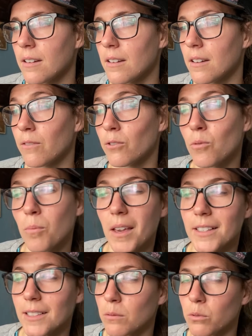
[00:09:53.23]
if you
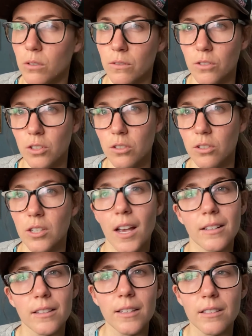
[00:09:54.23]
make some sort of
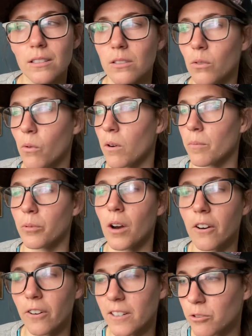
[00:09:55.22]
checklist or
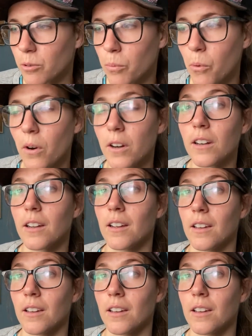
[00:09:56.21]
progress report